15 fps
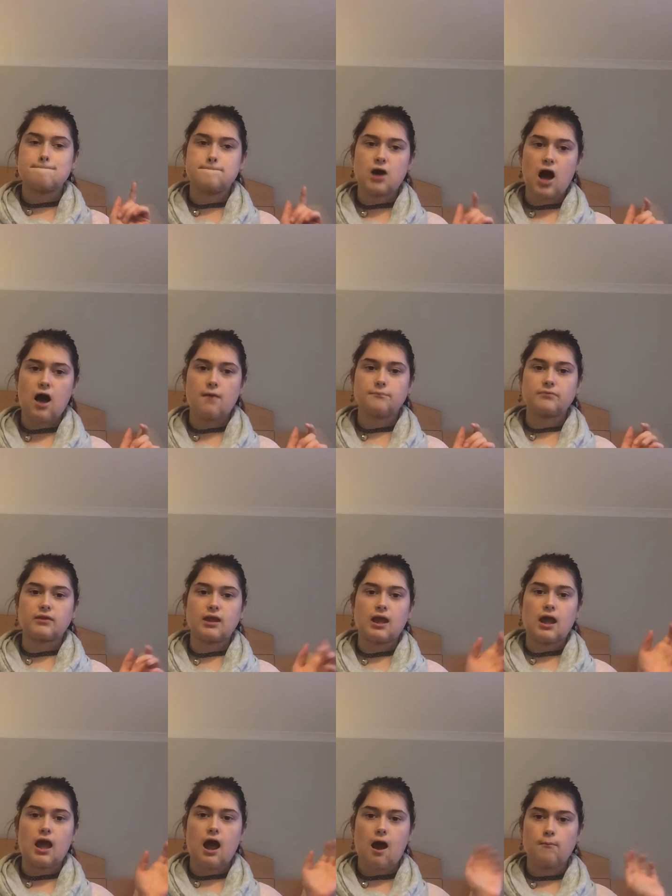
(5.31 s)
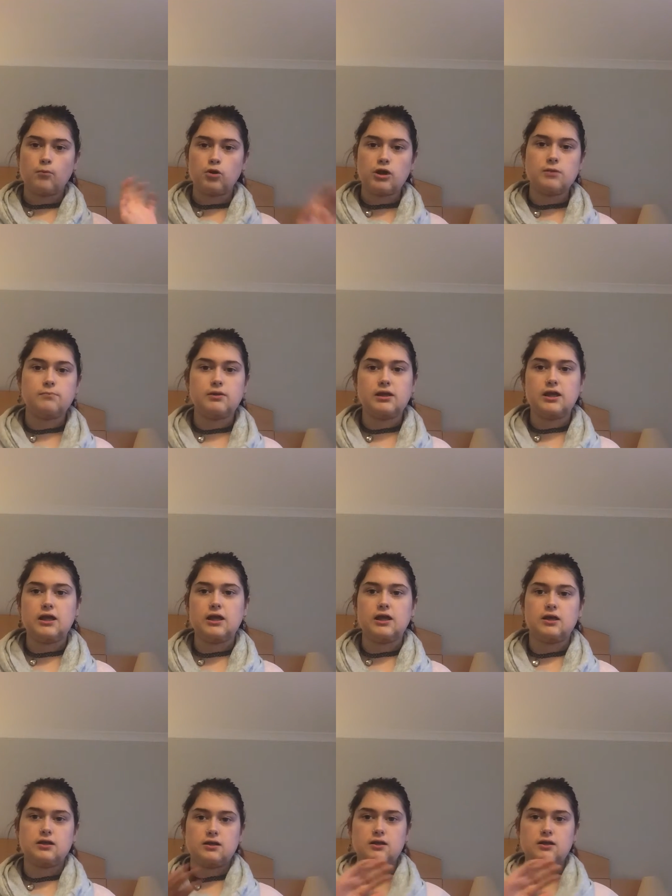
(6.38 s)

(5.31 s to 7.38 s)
but I'm going to be